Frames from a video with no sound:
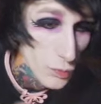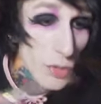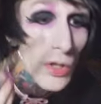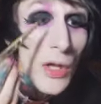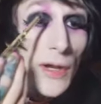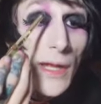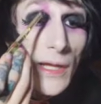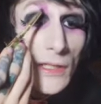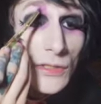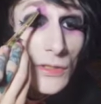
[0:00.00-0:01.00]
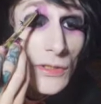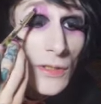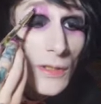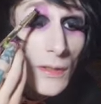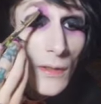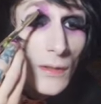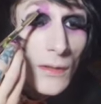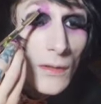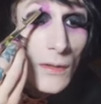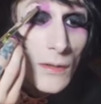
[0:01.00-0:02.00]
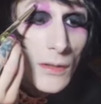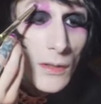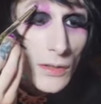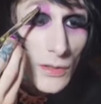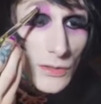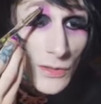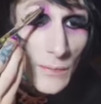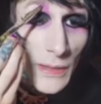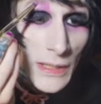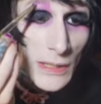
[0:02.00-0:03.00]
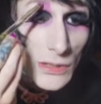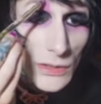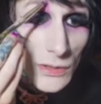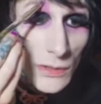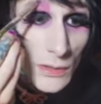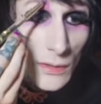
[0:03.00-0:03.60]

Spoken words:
put a lot of extra, because I'm extra.